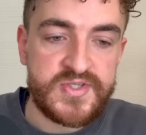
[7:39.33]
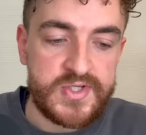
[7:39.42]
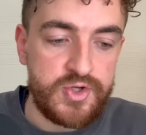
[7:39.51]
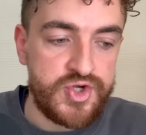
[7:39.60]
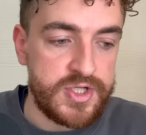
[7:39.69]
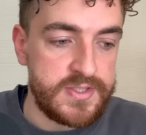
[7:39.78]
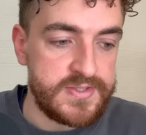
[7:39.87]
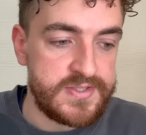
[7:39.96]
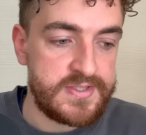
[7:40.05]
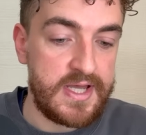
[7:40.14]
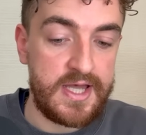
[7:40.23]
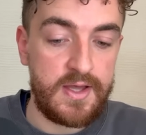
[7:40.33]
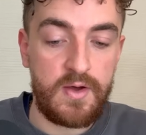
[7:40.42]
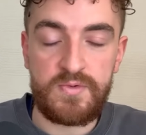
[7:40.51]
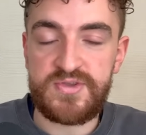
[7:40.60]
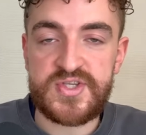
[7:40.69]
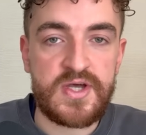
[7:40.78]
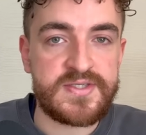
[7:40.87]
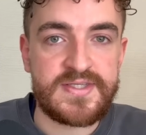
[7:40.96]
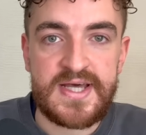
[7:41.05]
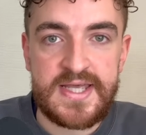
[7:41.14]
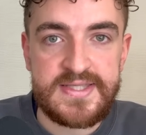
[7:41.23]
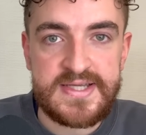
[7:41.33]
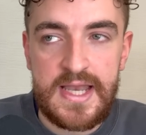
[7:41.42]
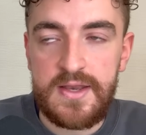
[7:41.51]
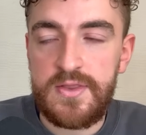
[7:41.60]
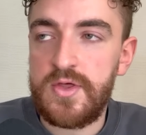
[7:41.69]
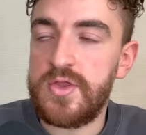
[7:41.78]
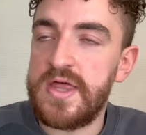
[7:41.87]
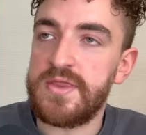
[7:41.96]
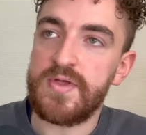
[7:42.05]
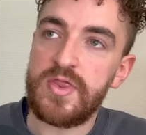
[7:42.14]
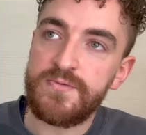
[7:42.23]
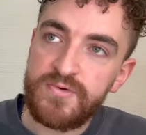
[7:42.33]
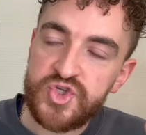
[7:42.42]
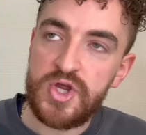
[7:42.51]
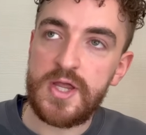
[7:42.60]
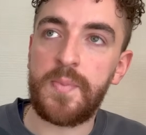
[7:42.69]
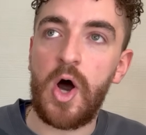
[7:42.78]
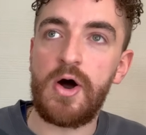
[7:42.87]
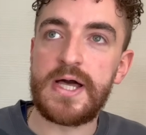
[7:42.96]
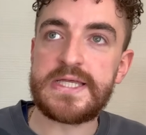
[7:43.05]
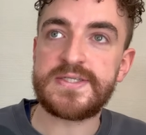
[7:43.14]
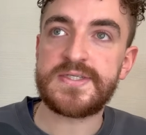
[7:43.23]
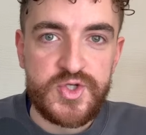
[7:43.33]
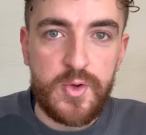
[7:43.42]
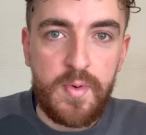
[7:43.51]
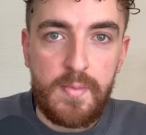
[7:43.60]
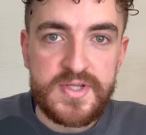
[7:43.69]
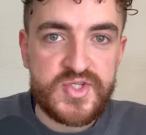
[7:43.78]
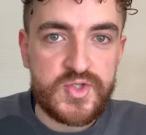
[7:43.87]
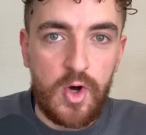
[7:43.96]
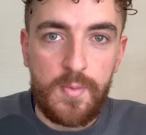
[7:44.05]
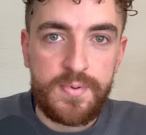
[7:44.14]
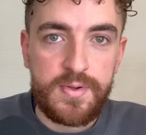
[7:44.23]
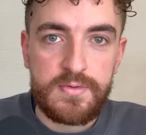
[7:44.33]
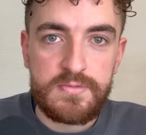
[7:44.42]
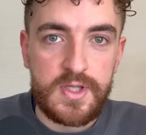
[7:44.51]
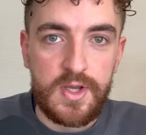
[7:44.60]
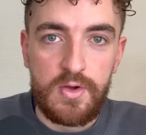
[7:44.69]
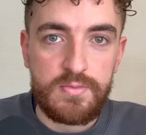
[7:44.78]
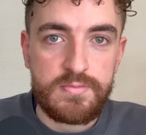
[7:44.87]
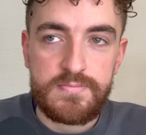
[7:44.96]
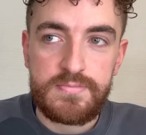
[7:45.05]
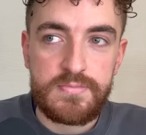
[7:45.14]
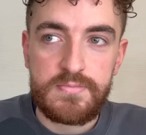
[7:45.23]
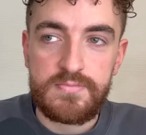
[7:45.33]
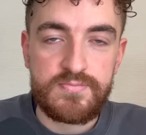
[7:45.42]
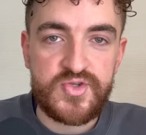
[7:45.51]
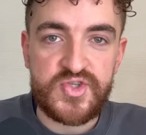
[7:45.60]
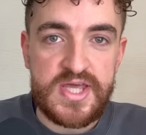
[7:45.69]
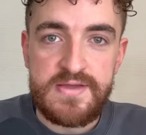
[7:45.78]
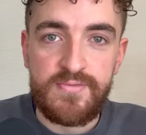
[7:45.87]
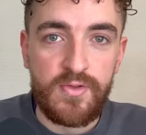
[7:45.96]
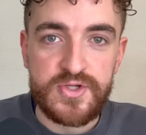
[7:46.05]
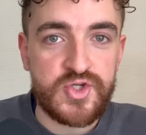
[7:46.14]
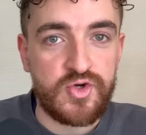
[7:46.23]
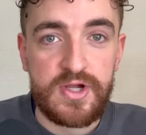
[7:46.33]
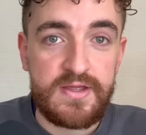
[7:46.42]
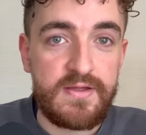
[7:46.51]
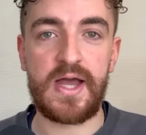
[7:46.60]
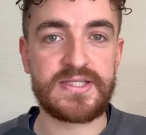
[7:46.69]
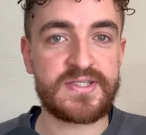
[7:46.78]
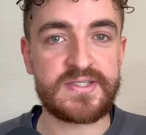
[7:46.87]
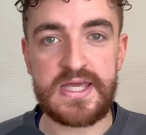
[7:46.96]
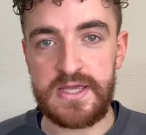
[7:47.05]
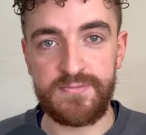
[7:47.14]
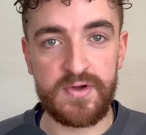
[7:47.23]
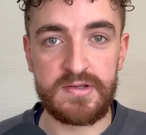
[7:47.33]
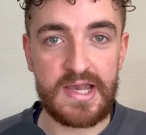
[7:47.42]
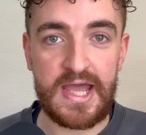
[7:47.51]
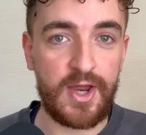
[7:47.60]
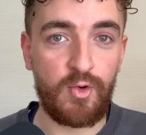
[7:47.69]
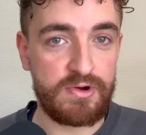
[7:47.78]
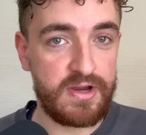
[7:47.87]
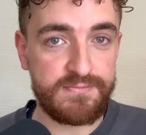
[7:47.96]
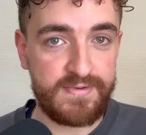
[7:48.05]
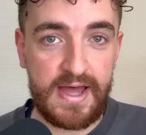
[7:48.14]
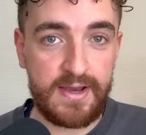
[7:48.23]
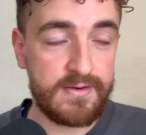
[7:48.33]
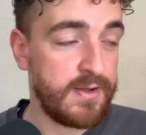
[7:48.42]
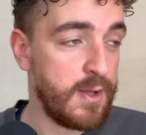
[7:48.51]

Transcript: solutions. We discussed attacking talent, and the frustrating part is you could probably stop, Steve on the street, and Steve, a Leyton Orient fan,